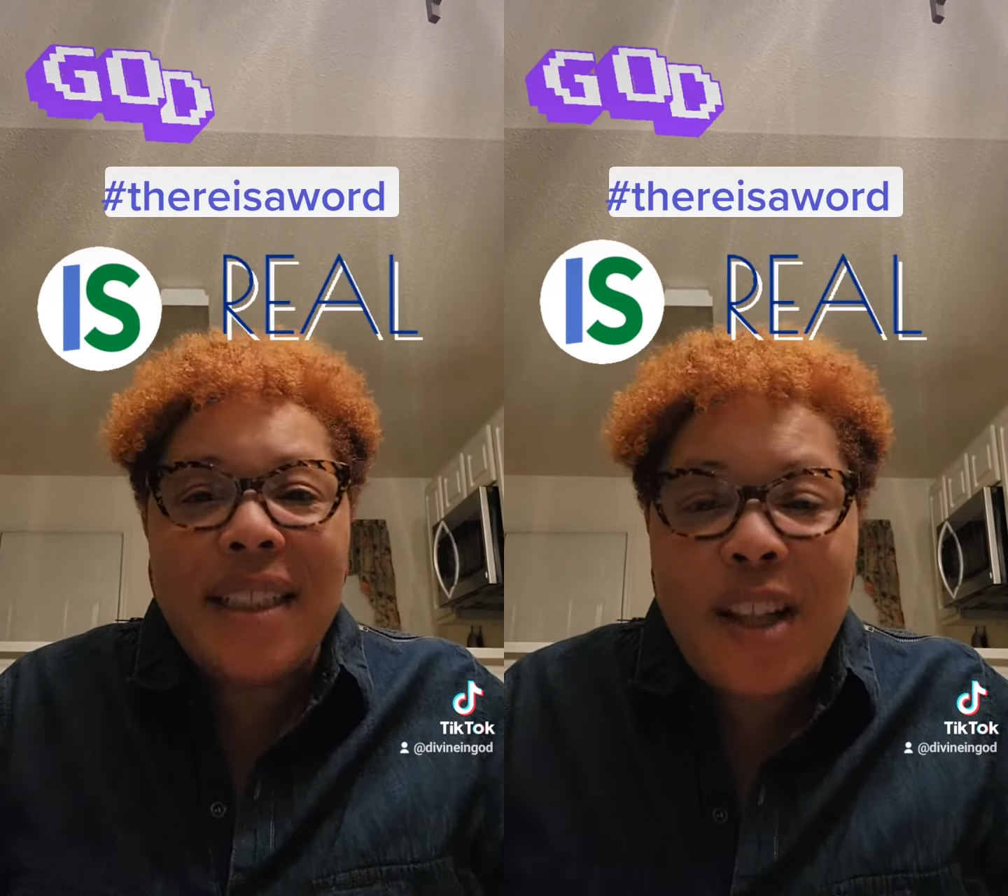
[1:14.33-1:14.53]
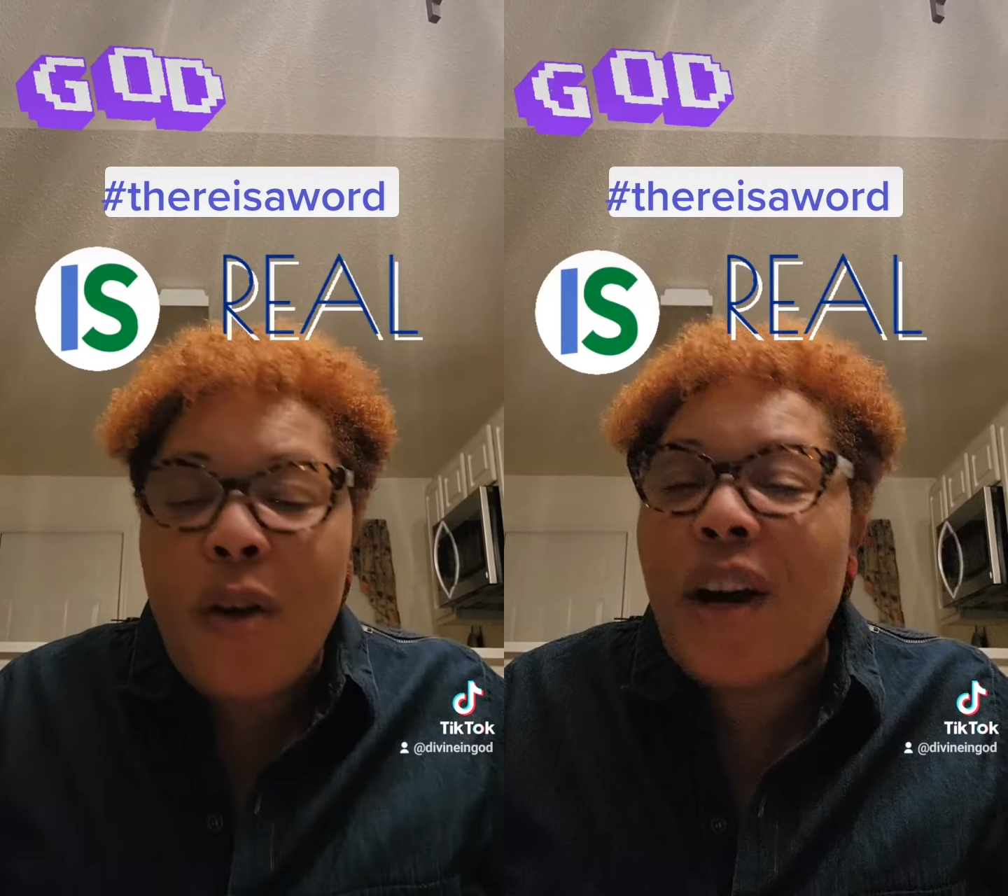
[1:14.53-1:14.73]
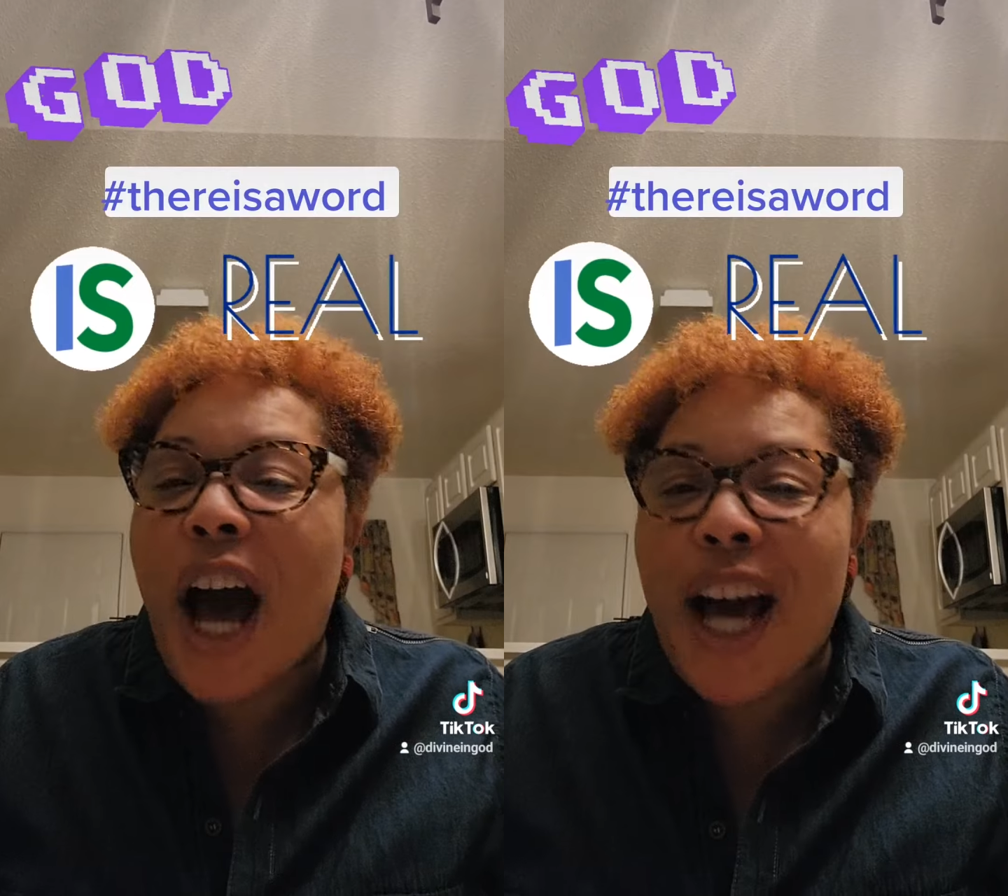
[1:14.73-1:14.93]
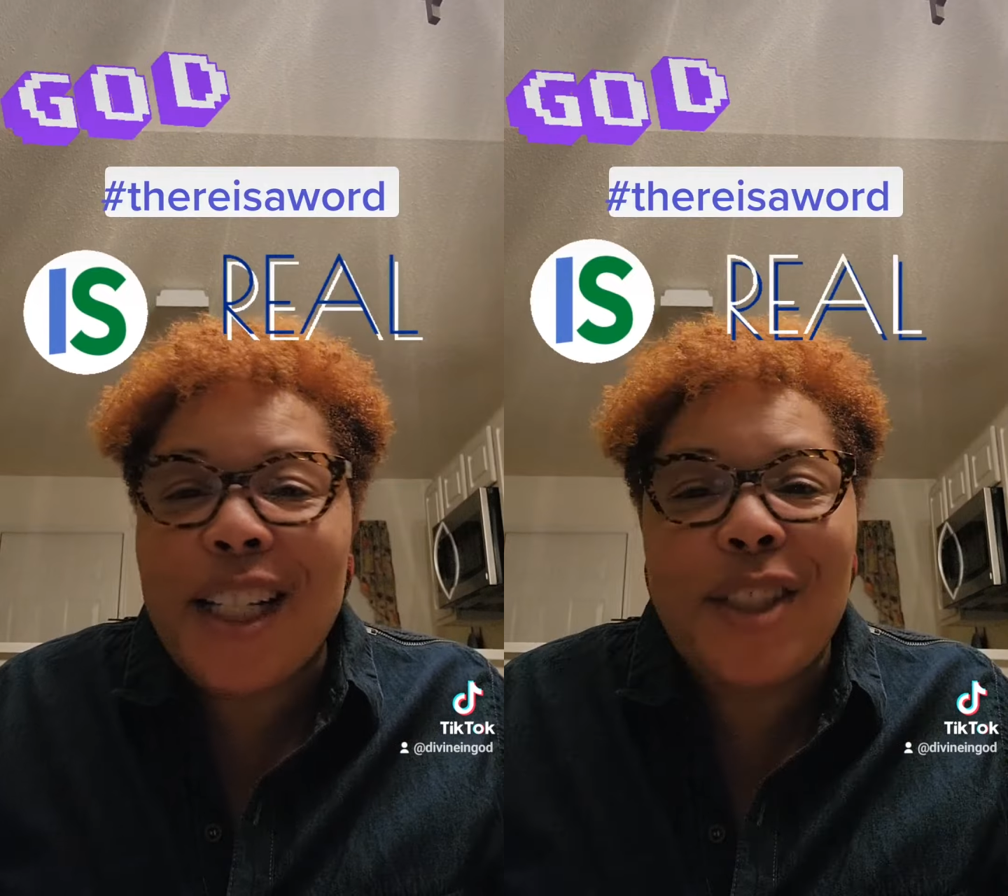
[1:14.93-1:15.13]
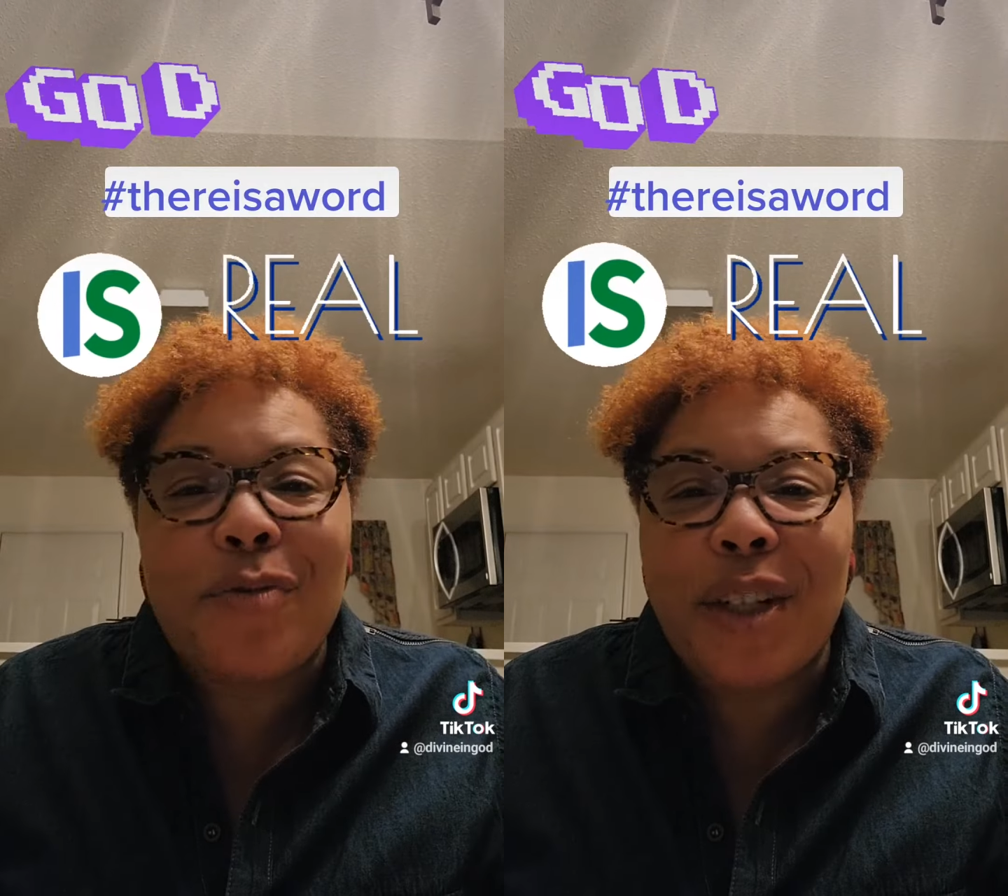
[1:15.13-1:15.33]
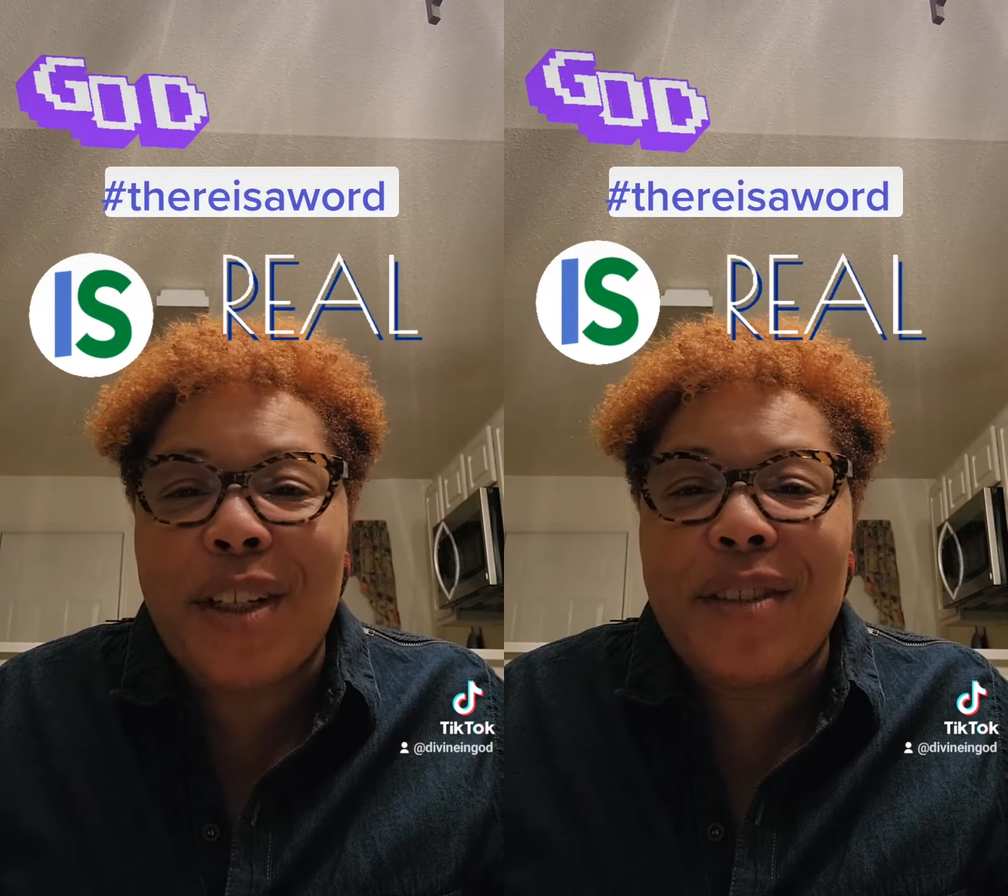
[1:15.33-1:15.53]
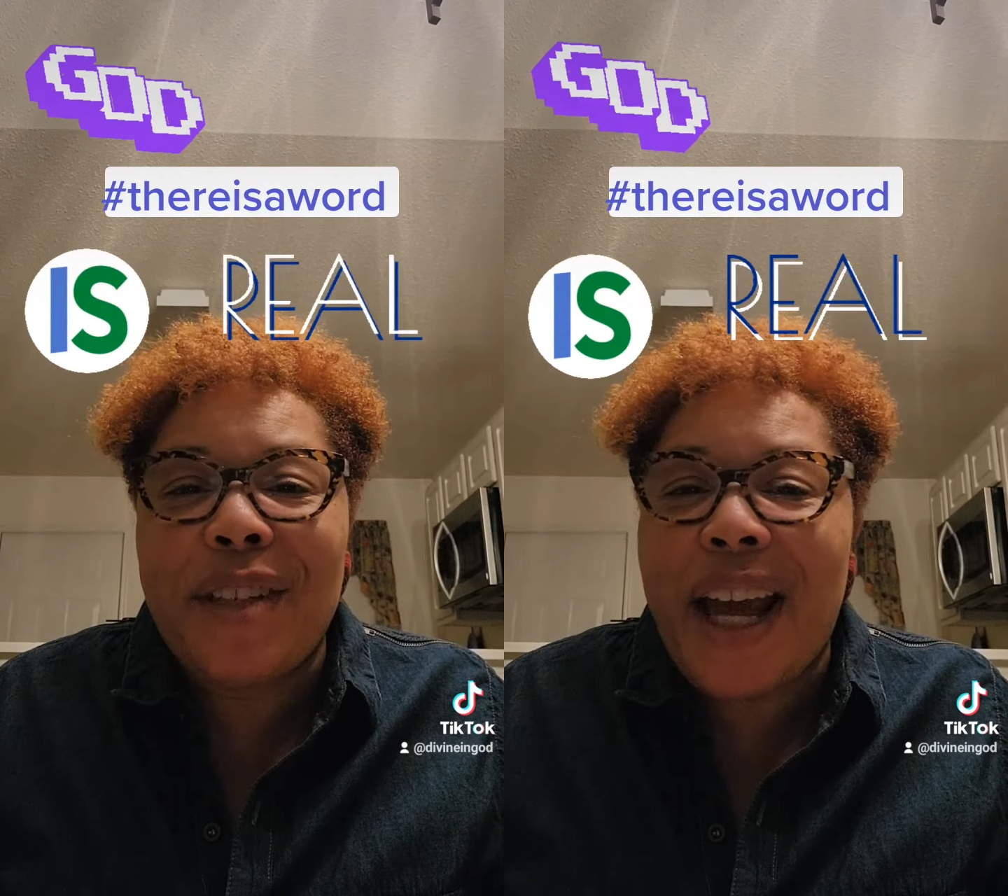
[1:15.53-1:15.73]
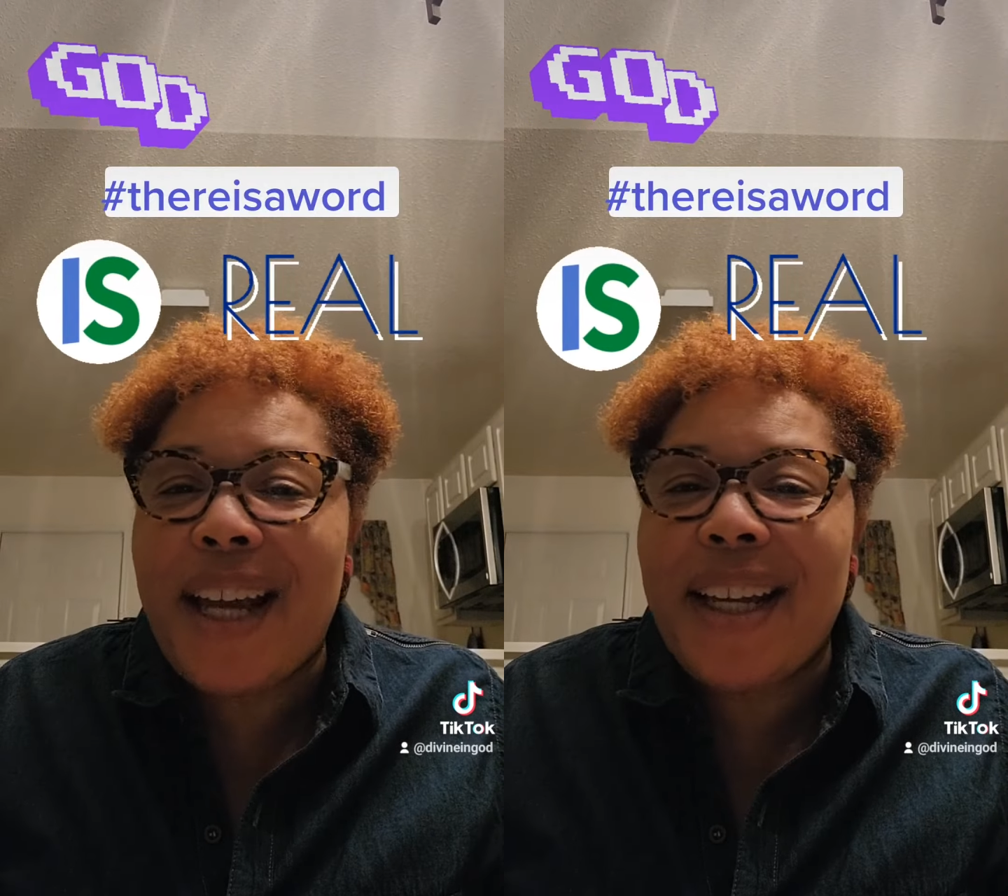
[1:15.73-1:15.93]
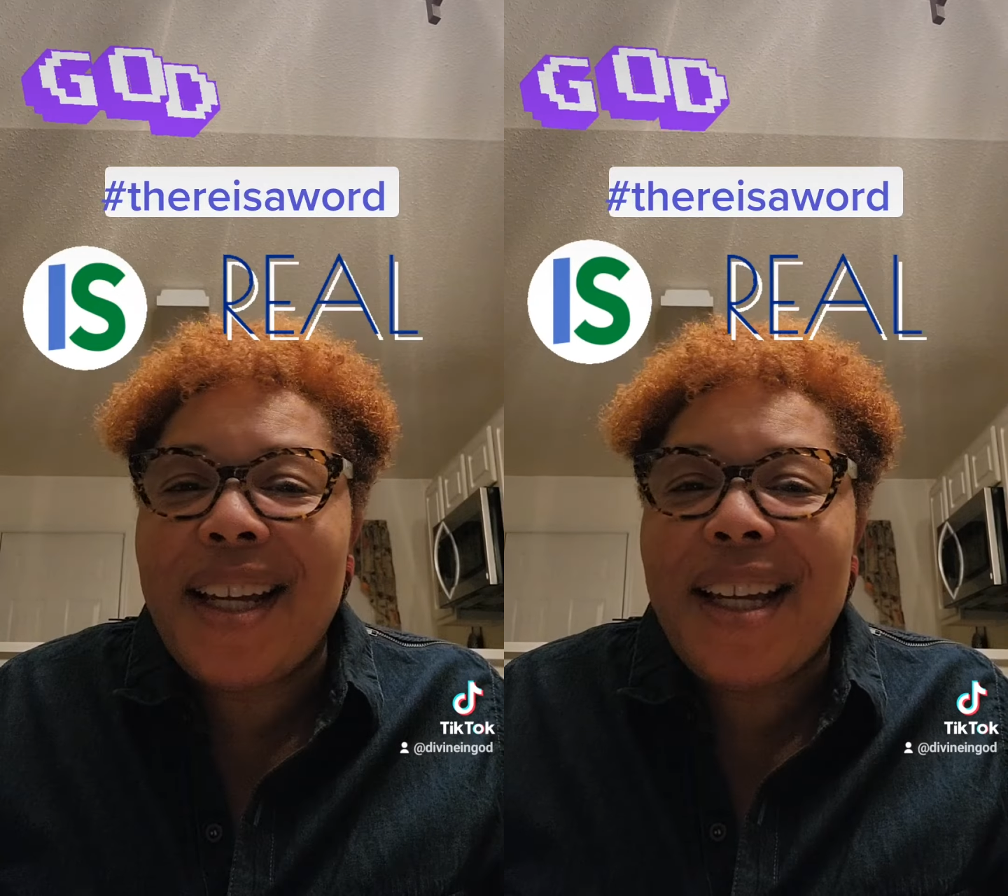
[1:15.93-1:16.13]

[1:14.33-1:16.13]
know God is real, okay?